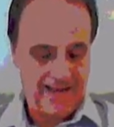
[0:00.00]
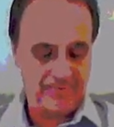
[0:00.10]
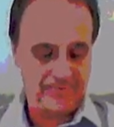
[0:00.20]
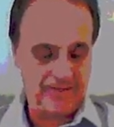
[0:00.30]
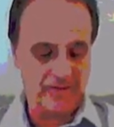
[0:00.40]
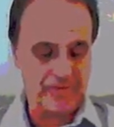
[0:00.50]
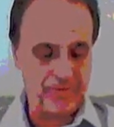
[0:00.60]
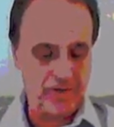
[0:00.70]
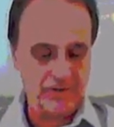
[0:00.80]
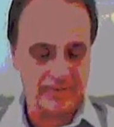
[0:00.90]
And then a
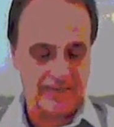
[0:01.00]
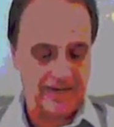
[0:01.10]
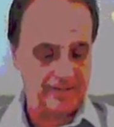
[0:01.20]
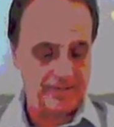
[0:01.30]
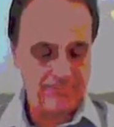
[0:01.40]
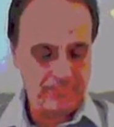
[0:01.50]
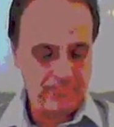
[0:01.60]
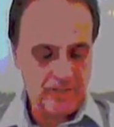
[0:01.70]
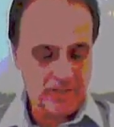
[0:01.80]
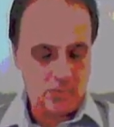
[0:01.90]
third kingdom,
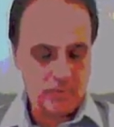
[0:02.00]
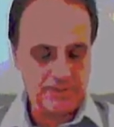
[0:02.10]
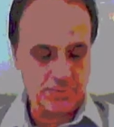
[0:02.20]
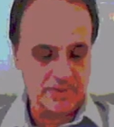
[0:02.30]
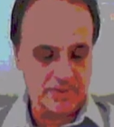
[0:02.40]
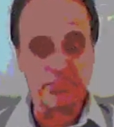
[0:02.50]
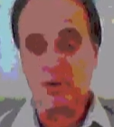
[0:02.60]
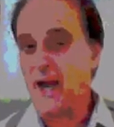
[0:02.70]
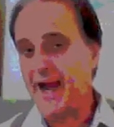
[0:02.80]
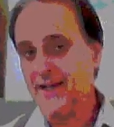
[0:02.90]
which was
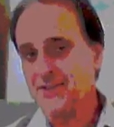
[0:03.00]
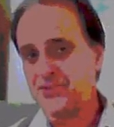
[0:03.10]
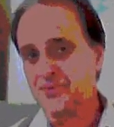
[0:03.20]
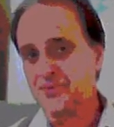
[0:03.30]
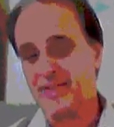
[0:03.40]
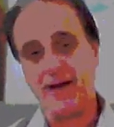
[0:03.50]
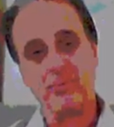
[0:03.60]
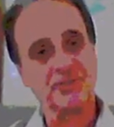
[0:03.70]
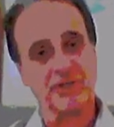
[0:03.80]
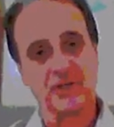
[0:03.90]
brass. That
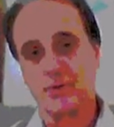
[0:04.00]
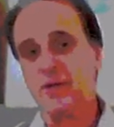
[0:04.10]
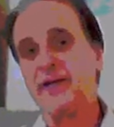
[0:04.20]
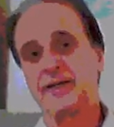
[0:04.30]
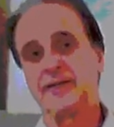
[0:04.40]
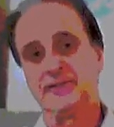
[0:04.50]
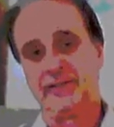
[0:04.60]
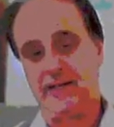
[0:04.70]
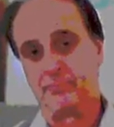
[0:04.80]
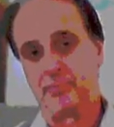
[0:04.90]
was the Greek
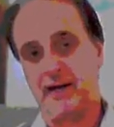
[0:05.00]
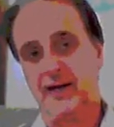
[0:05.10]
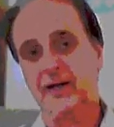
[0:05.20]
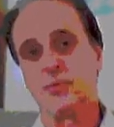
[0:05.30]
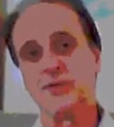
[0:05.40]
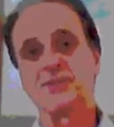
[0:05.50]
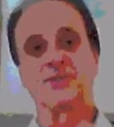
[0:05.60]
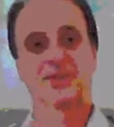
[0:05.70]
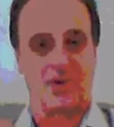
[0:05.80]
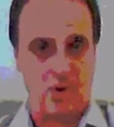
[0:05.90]
Empire,
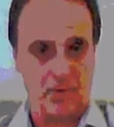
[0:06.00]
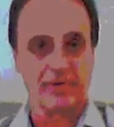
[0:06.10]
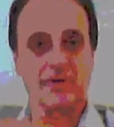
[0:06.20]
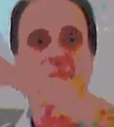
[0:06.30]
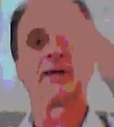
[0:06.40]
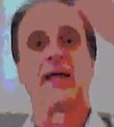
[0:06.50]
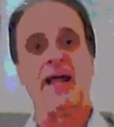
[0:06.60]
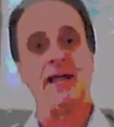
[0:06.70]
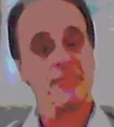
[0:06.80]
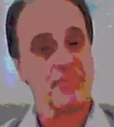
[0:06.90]
which
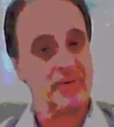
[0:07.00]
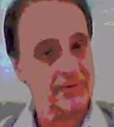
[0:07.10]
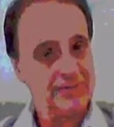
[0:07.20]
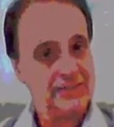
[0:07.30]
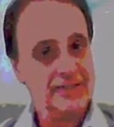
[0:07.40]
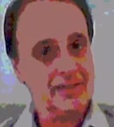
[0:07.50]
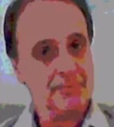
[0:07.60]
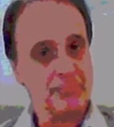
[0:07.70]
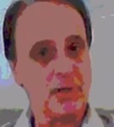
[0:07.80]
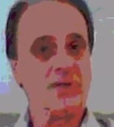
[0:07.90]
overcame the
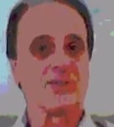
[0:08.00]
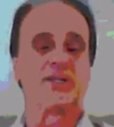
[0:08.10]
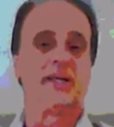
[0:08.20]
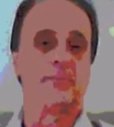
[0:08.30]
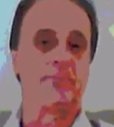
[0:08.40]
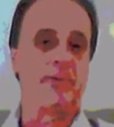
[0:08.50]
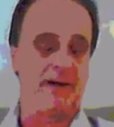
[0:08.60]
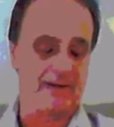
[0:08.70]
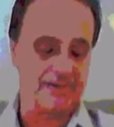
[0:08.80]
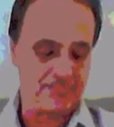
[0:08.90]
Persian
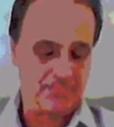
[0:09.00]
Empire.